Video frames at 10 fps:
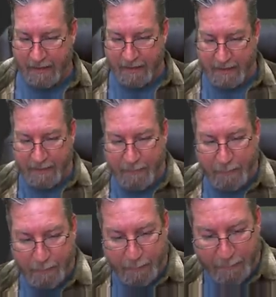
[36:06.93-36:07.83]
Uh,
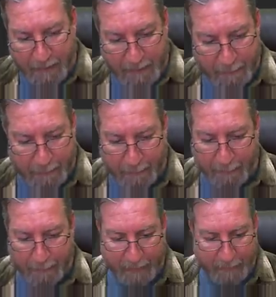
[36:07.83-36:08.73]

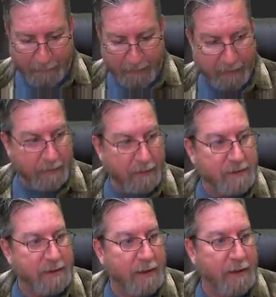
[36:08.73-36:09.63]
let's
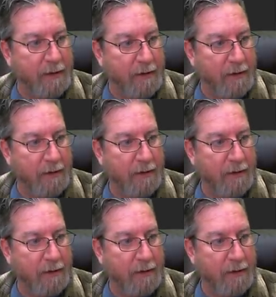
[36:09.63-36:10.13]
see here.